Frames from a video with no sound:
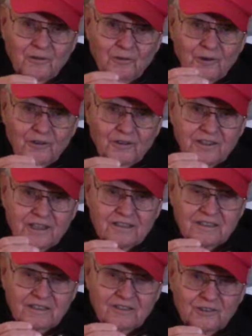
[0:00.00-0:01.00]
where their
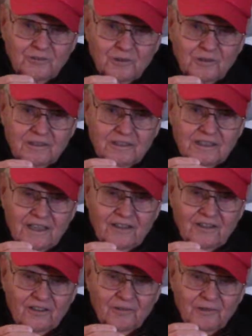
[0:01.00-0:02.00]
testicles were tied
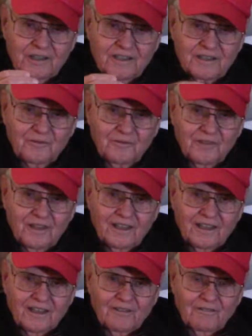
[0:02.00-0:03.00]
on with.
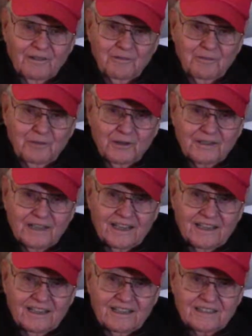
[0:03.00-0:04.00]
We would put that
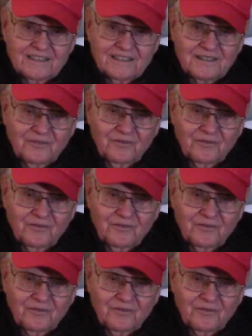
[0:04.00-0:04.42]
in these